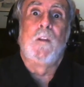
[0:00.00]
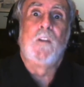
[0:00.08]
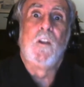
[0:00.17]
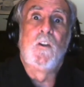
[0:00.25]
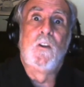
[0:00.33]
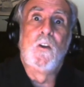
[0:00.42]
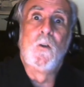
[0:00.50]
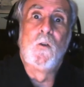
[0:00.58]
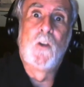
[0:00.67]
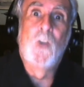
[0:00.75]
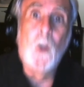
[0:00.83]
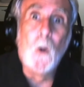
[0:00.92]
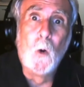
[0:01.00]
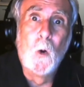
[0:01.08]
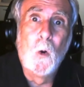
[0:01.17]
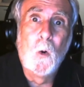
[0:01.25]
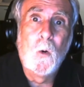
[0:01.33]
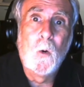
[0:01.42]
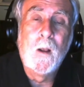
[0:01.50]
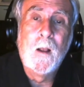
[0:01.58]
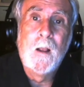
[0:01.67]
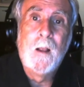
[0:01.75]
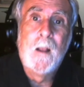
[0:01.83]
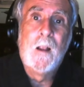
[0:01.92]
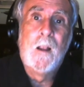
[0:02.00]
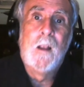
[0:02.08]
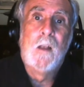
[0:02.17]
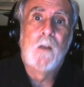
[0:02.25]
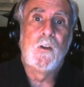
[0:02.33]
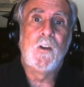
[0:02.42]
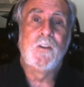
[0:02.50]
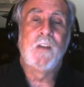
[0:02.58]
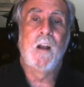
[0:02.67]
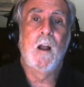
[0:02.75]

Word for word: did you do? She said,